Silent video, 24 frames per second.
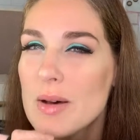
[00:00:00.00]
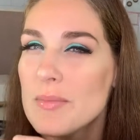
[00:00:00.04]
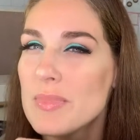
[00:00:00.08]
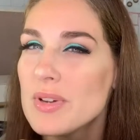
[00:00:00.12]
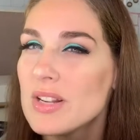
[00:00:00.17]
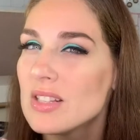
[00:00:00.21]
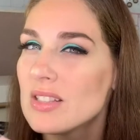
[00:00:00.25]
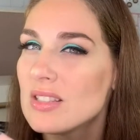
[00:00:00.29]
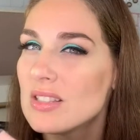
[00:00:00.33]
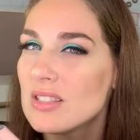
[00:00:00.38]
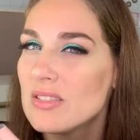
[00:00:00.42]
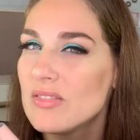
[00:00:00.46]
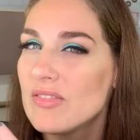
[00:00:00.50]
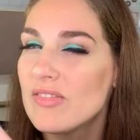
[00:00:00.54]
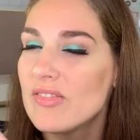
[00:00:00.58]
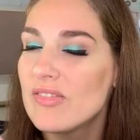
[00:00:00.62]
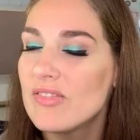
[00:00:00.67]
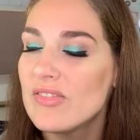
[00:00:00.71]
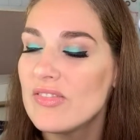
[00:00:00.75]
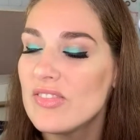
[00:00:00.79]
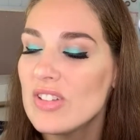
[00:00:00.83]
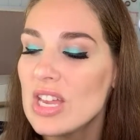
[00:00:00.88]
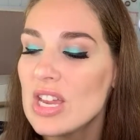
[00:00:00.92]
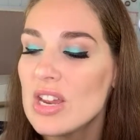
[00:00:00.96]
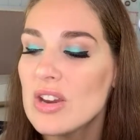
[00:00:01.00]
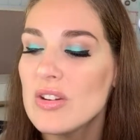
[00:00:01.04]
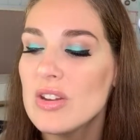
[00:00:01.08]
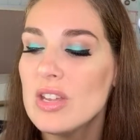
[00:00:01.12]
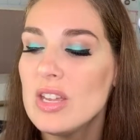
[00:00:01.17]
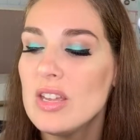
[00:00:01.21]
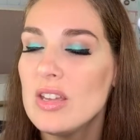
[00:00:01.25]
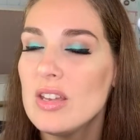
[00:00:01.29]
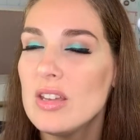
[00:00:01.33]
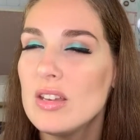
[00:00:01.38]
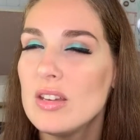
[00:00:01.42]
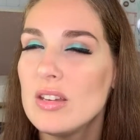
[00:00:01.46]
but it's
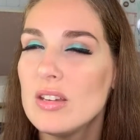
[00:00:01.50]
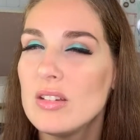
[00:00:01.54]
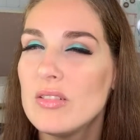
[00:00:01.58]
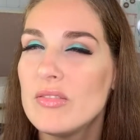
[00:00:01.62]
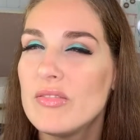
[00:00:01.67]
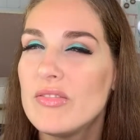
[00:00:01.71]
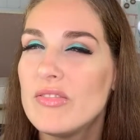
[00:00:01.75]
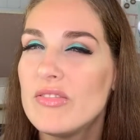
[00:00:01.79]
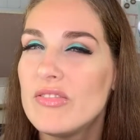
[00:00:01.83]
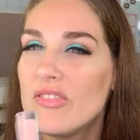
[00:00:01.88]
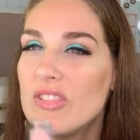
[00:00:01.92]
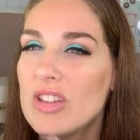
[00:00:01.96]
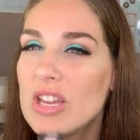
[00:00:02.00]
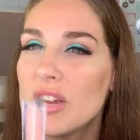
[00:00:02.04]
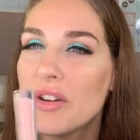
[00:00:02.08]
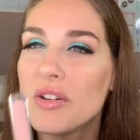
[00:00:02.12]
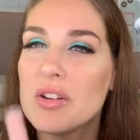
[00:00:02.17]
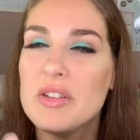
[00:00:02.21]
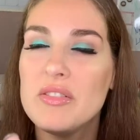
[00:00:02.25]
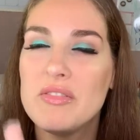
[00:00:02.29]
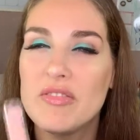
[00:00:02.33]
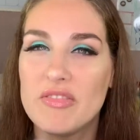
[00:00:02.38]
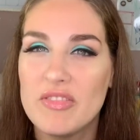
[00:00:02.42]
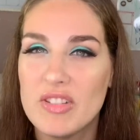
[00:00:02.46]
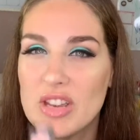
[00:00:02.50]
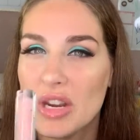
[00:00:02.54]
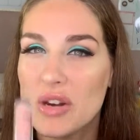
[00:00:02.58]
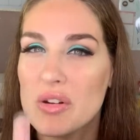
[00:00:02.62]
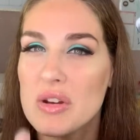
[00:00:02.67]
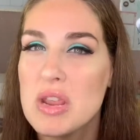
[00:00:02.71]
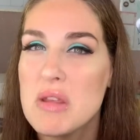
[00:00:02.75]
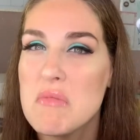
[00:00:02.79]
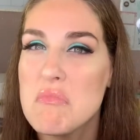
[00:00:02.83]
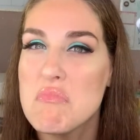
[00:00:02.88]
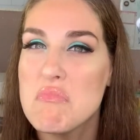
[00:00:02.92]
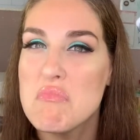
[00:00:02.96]
very, very,
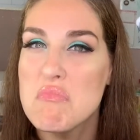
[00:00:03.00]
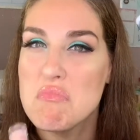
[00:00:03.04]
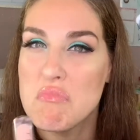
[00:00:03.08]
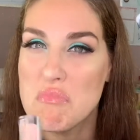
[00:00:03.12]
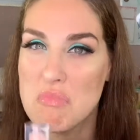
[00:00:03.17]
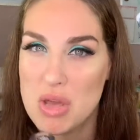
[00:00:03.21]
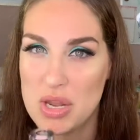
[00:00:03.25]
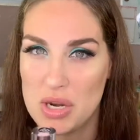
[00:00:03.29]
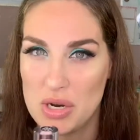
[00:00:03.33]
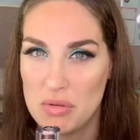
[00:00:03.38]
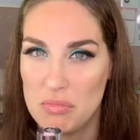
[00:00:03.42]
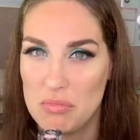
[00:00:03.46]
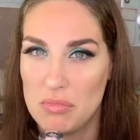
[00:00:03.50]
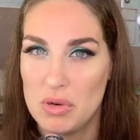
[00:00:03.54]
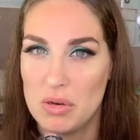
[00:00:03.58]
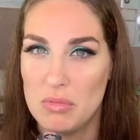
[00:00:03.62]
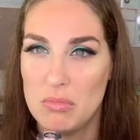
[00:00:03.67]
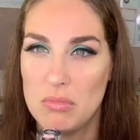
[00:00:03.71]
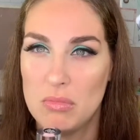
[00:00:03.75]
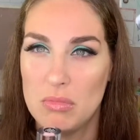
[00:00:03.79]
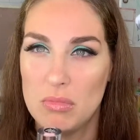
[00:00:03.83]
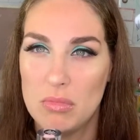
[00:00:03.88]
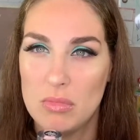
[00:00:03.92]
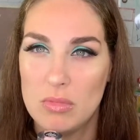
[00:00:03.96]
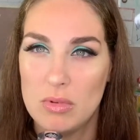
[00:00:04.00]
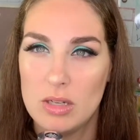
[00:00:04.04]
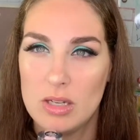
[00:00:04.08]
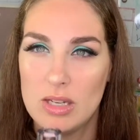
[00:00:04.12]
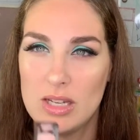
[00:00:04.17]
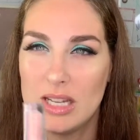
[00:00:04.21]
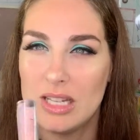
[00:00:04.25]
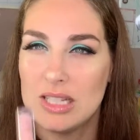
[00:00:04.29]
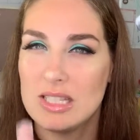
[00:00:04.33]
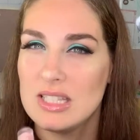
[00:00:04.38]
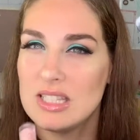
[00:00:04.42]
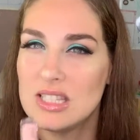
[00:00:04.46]
very minimum.
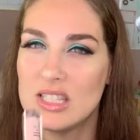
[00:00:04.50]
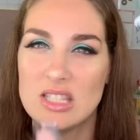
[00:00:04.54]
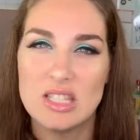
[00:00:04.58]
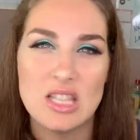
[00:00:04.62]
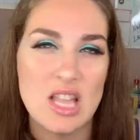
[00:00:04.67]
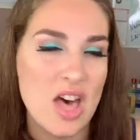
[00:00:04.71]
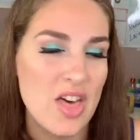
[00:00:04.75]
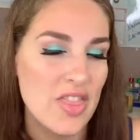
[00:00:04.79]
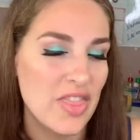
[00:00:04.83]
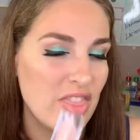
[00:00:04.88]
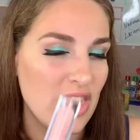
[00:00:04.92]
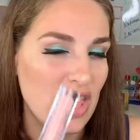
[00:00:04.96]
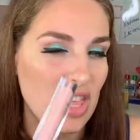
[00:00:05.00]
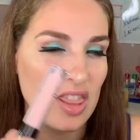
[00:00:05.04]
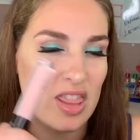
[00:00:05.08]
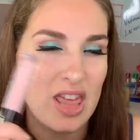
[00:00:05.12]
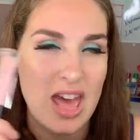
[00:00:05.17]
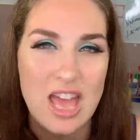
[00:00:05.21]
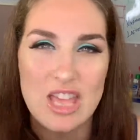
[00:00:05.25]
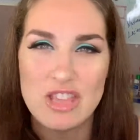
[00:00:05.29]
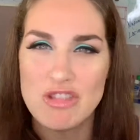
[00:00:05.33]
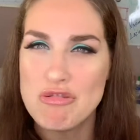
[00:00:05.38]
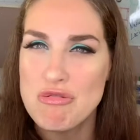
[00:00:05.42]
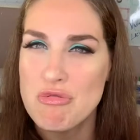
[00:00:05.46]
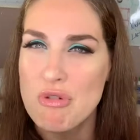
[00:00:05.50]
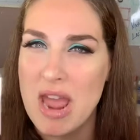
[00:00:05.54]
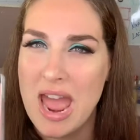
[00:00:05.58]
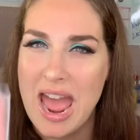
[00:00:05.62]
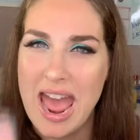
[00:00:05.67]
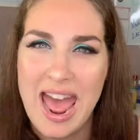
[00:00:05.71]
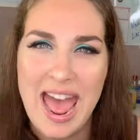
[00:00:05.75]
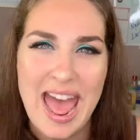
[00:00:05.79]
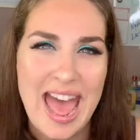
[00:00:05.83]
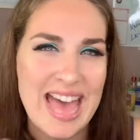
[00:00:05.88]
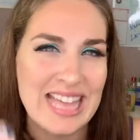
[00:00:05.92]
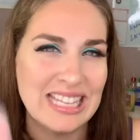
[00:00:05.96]
It's nothing that you
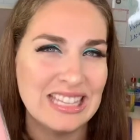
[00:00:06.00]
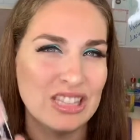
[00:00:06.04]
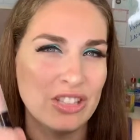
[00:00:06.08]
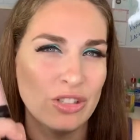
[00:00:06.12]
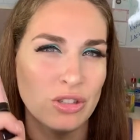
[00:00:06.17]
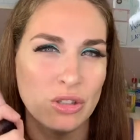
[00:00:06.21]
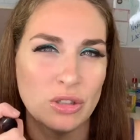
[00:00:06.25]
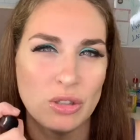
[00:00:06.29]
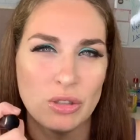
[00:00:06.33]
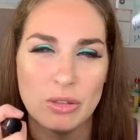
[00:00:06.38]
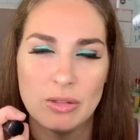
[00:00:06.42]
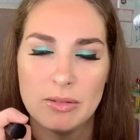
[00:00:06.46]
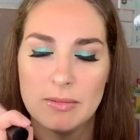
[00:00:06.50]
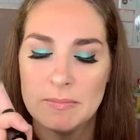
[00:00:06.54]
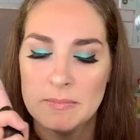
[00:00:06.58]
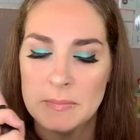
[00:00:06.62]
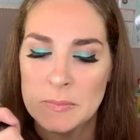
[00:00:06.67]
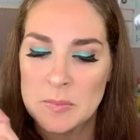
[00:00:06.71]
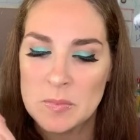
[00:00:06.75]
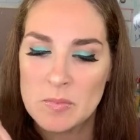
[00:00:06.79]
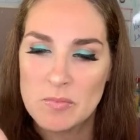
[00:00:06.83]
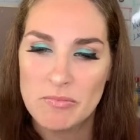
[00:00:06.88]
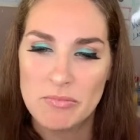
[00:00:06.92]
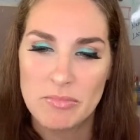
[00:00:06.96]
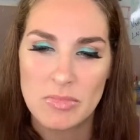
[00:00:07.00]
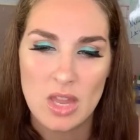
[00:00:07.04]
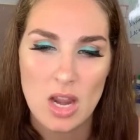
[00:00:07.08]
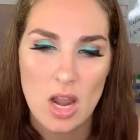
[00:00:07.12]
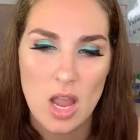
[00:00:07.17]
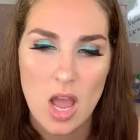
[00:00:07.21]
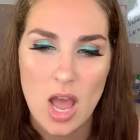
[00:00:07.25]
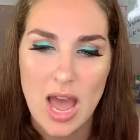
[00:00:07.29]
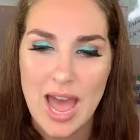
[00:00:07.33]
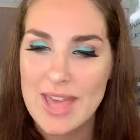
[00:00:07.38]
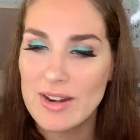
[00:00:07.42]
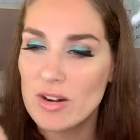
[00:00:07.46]
can't handle.
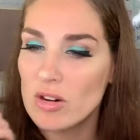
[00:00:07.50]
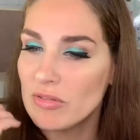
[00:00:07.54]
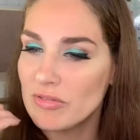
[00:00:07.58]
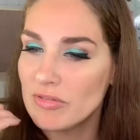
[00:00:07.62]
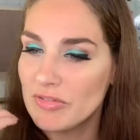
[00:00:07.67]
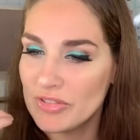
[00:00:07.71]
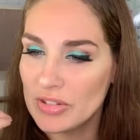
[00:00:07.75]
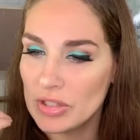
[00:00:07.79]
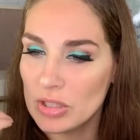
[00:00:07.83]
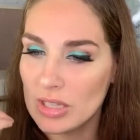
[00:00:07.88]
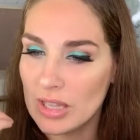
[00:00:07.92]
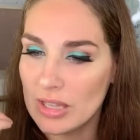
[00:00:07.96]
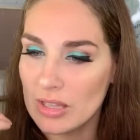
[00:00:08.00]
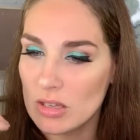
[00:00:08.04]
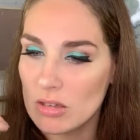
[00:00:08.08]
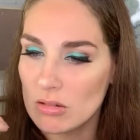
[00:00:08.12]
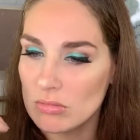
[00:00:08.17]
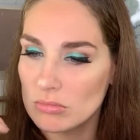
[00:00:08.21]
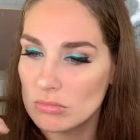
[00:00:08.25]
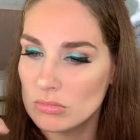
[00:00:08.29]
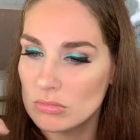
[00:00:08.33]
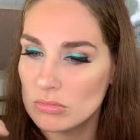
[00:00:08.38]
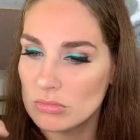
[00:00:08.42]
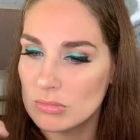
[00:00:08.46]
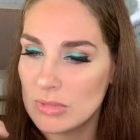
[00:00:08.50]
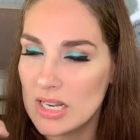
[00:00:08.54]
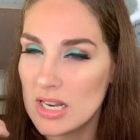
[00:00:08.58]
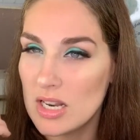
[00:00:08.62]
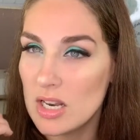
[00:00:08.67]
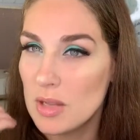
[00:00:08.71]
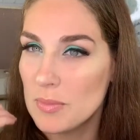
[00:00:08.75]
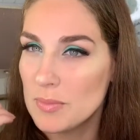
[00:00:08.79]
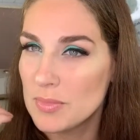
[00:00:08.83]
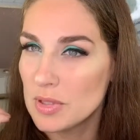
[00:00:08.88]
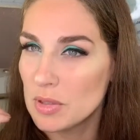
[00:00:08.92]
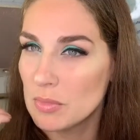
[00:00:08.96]
I don't feel like my
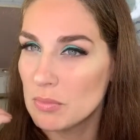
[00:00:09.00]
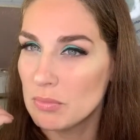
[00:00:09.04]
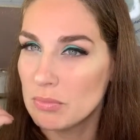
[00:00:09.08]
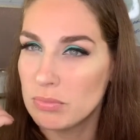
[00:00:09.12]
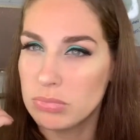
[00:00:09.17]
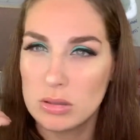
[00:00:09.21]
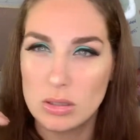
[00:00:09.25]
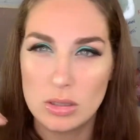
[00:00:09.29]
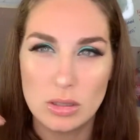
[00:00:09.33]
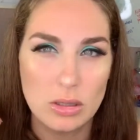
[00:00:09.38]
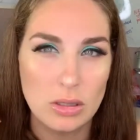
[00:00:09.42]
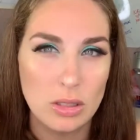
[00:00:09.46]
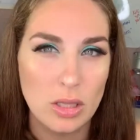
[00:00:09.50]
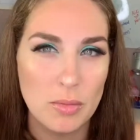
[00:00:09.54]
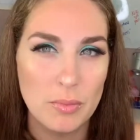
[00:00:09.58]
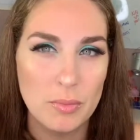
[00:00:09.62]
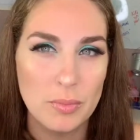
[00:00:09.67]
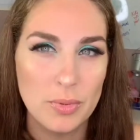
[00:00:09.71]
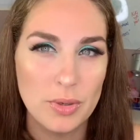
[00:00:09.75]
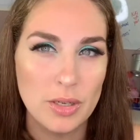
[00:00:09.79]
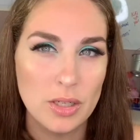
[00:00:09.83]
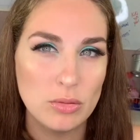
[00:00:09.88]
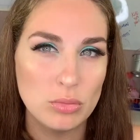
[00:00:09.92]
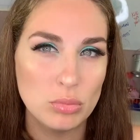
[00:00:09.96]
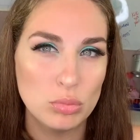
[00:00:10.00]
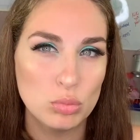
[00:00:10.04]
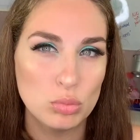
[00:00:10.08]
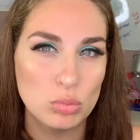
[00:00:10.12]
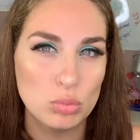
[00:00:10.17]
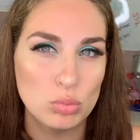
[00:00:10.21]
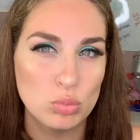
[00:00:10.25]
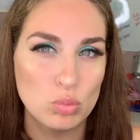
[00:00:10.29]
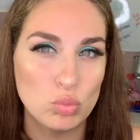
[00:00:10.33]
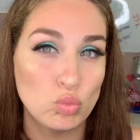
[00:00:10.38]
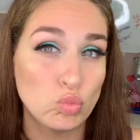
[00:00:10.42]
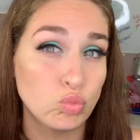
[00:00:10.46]
lips are plumper.
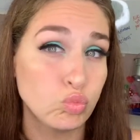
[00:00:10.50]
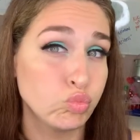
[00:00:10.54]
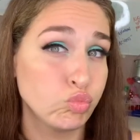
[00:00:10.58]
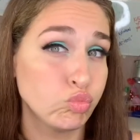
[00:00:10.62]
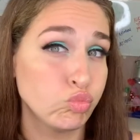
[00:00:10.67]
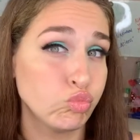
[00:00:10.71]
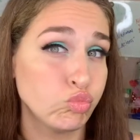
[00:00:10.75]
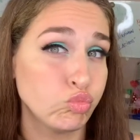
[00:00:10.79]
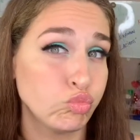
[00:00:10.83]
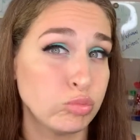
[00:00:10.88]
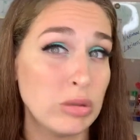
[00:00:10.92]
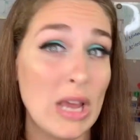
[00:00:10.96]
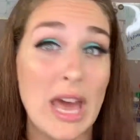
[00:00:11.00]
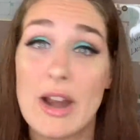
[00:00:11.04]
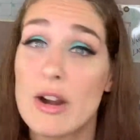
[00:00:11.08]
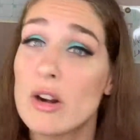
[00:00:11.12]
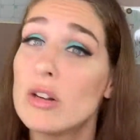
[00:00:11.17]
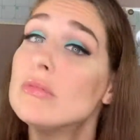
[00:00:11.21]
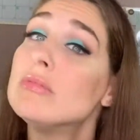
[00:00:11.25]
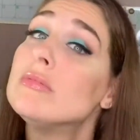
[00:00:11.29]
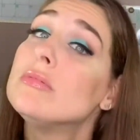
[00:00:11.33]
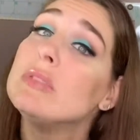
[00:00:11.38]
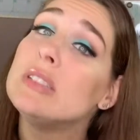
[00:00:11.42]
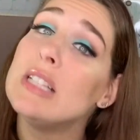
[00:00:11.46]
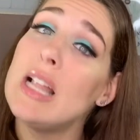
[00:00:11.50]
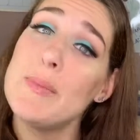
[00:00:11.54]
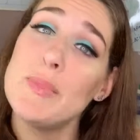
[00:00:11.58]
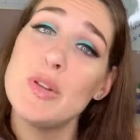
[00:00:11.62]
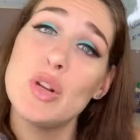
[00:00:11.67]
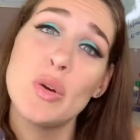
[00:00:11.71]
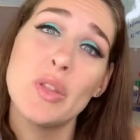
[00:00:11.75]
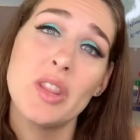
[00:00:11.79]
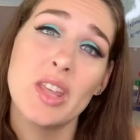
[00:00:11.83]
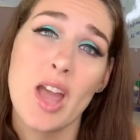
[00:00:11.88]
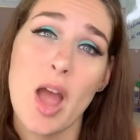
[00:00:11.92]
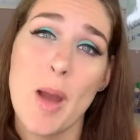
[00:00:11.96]
I don't know. Let me
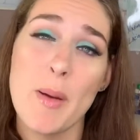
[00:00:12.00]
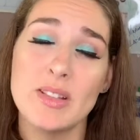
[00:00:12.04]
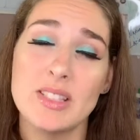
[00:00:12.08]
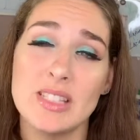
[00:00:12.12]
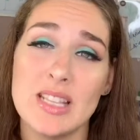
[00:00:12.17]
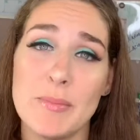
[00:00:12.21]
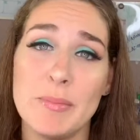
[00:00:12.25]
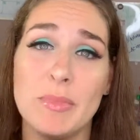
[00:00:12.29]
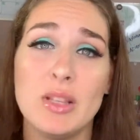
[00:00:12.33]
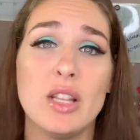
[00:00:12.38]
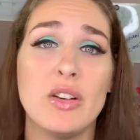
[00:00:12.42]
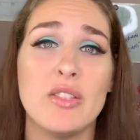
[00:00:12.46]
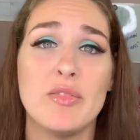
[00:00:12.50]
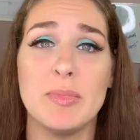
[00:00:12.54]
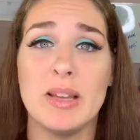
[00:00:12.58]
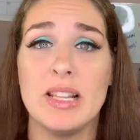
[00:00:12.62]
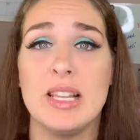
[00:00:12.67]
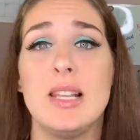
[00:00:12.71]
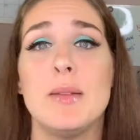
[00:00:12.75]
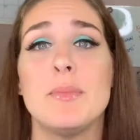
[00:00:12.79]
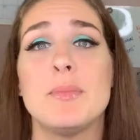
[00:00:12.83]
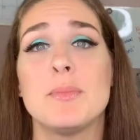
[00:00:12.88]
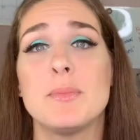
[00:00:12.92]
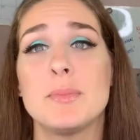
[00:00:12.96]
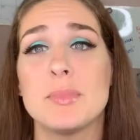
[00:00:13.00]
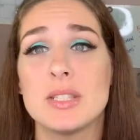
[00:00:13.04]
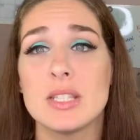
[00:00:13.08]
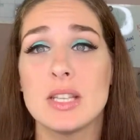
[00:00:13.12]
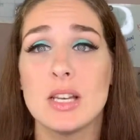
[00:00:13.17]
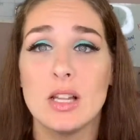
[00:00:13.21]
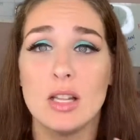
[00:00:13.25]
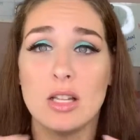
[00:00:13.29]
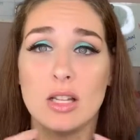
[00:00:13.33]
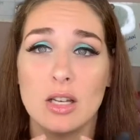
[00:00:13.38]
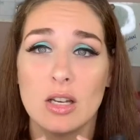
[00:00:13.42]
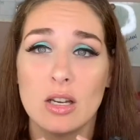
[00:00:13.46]
know in the comments down below if my lips
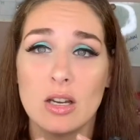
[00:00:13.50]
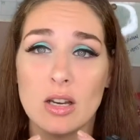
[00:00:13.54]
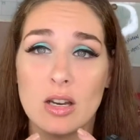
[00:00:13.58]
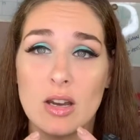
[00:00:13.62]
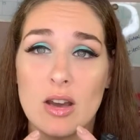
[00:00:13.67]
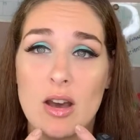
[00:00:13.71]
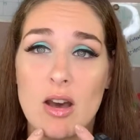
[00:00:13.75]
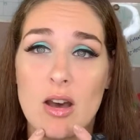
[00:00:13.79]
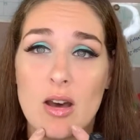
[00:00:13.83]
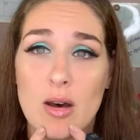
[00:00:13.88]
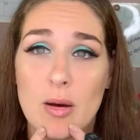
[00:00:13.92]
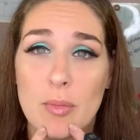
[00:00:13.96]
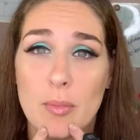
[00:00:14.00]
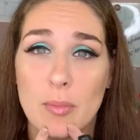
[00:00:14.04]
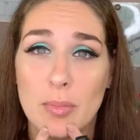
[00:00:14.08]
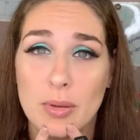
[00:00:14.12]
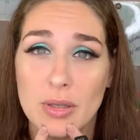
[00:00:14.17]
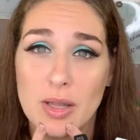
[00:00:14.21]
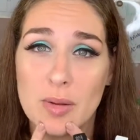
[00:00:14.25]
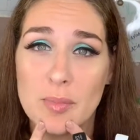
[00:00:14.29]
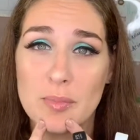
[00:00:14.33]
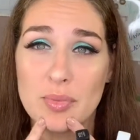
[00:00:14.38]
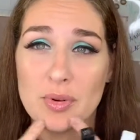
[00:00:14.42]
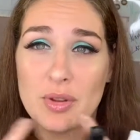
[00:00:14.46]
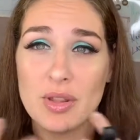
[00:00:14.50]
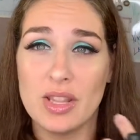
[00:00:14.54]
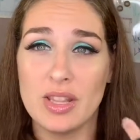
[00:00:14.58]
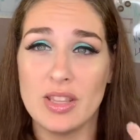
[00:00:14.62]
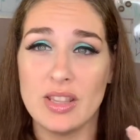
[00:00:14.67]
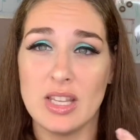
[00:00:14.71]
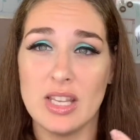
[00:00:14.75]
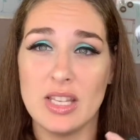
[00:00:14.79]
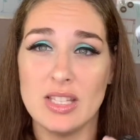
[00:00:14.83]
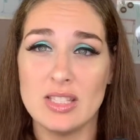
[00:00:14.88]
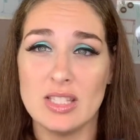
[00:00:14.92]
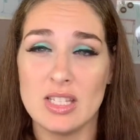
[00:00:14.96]
look plumper than
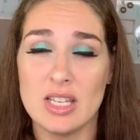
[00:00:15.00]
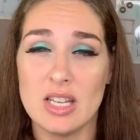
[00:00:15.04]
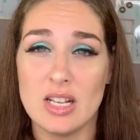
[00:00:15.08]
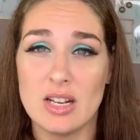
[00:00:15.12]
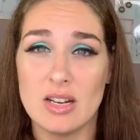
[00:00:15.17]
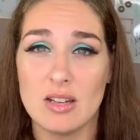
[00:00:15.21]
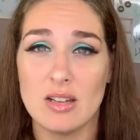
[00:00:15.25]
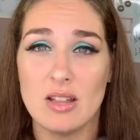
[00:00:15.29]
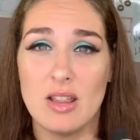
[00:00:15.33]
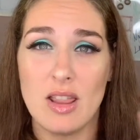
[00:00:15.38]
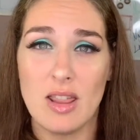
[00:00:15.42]
they did